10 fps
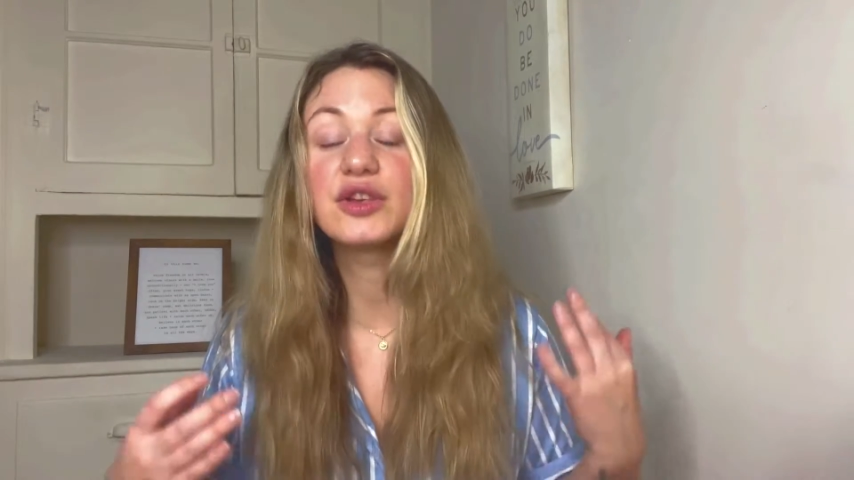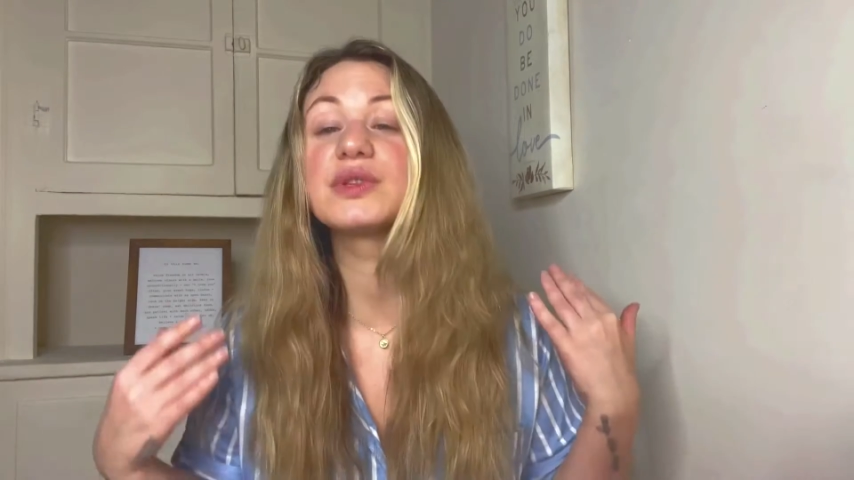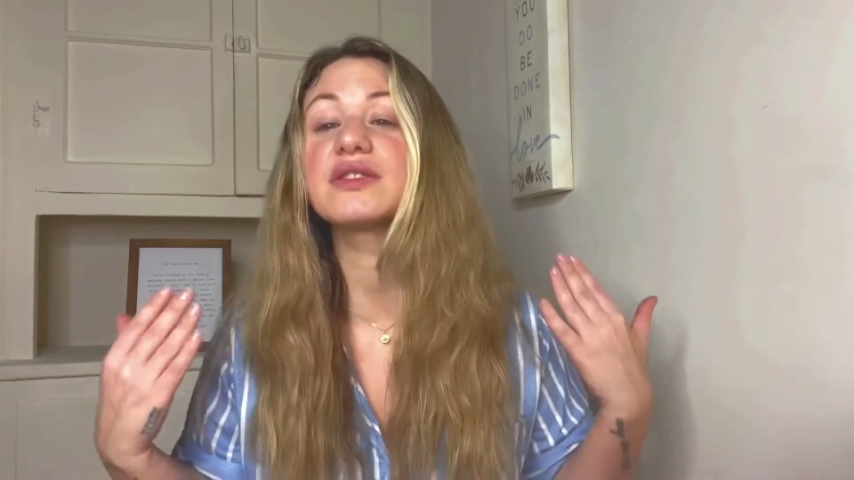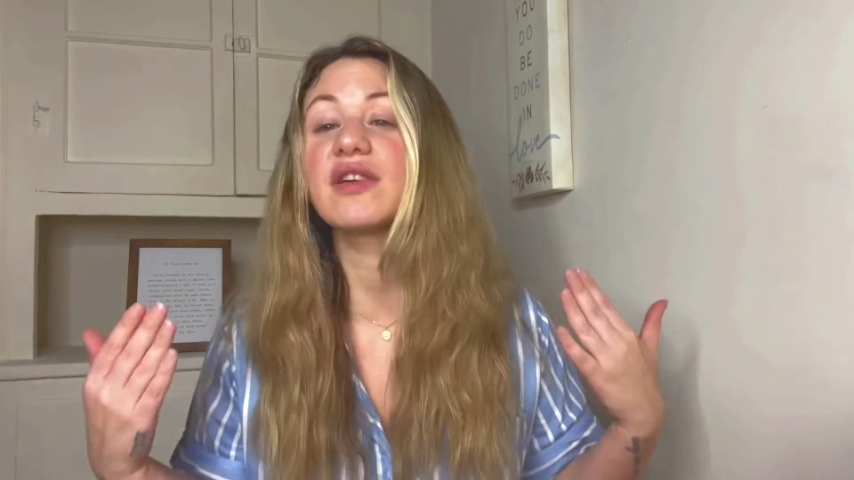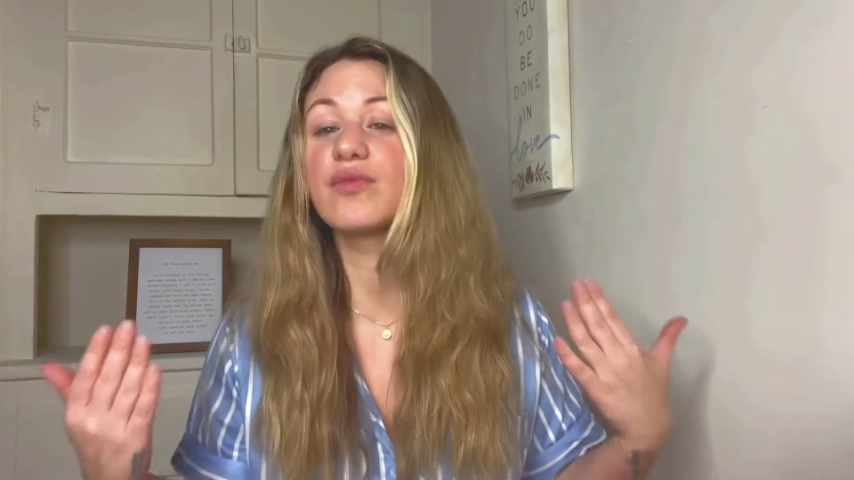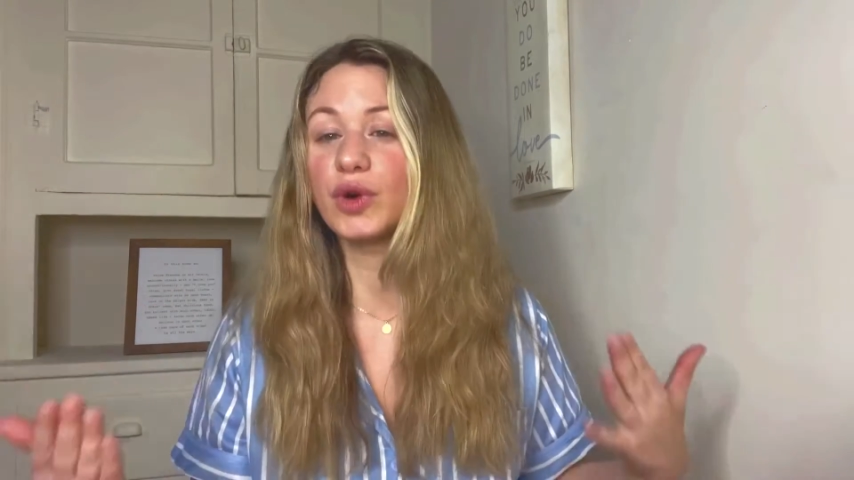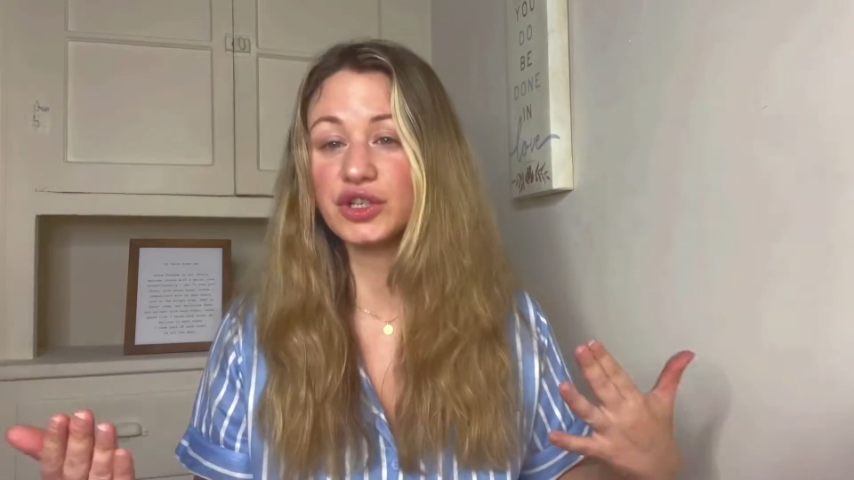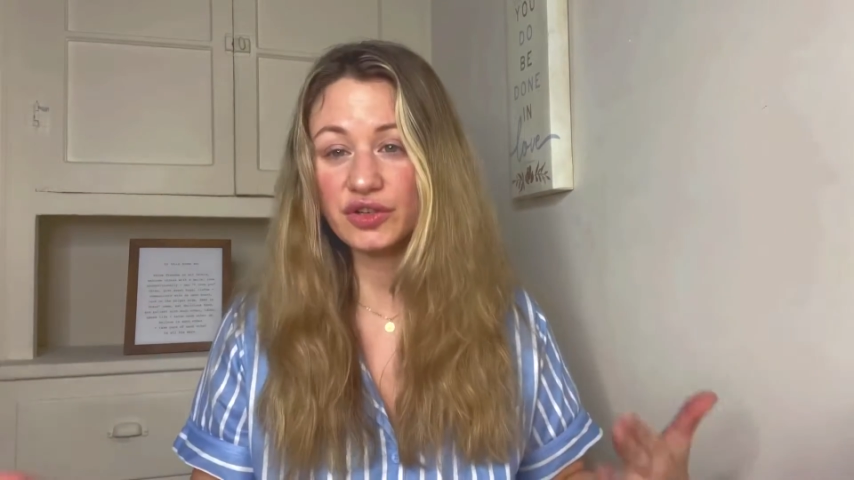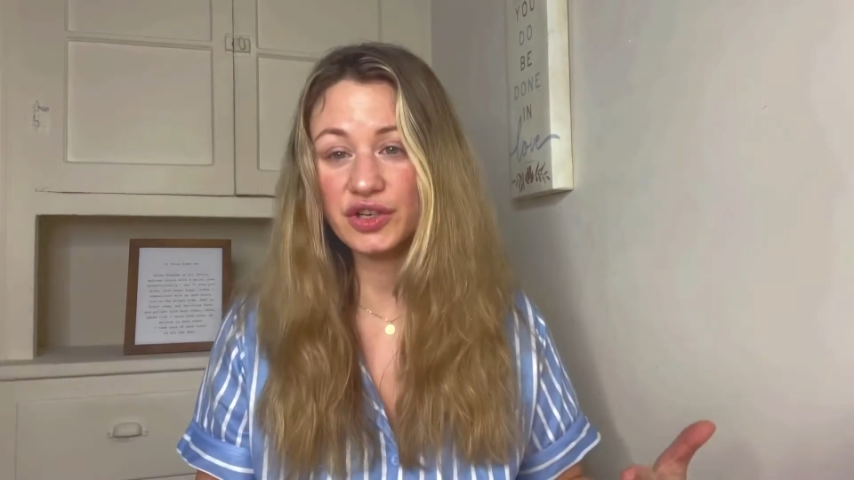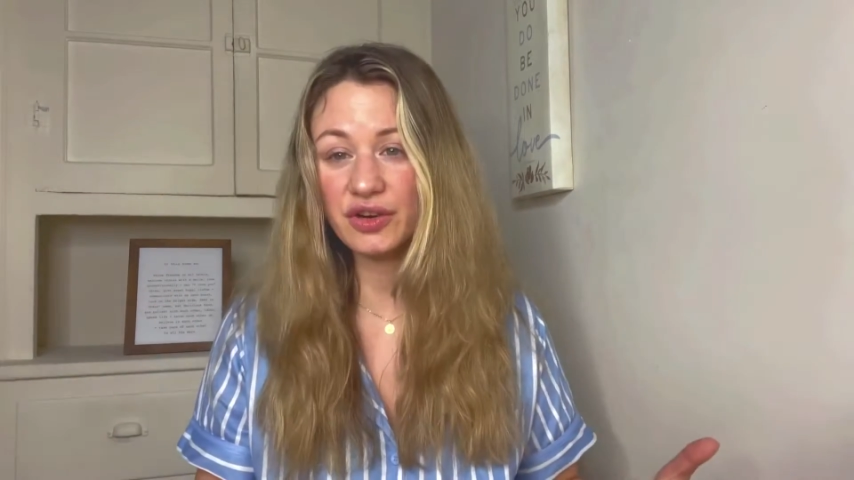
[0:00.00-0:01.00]
you still have
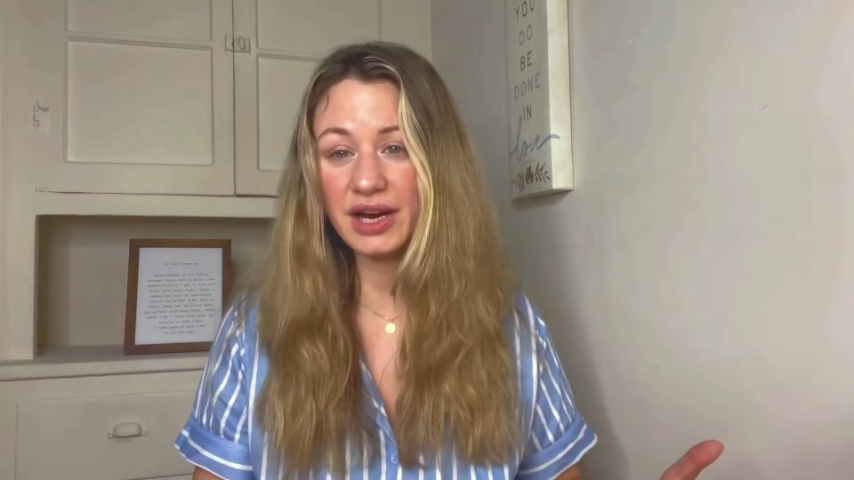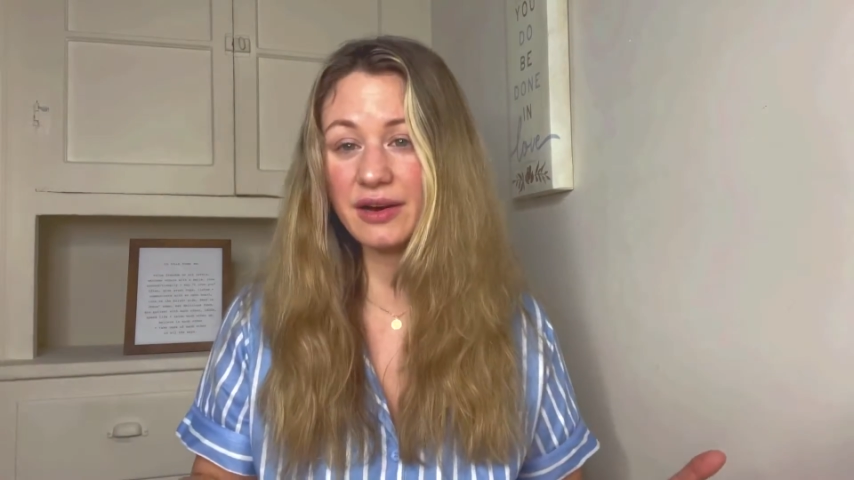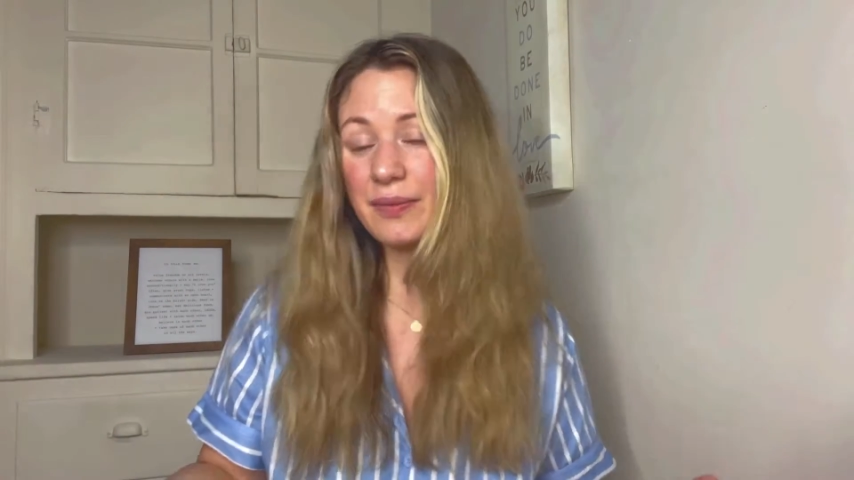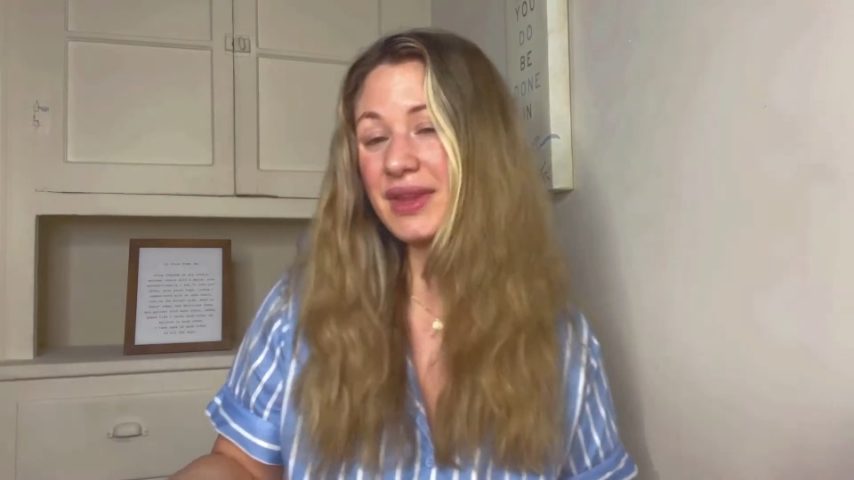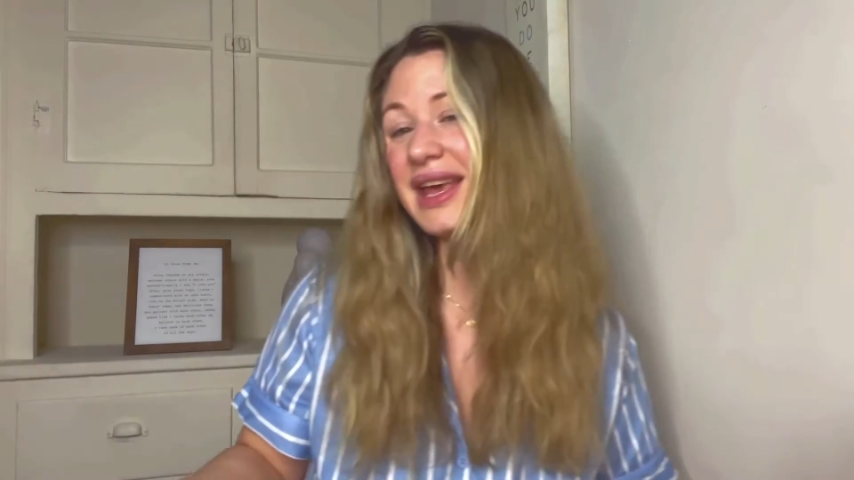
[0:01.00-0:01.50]
moisture in your hair,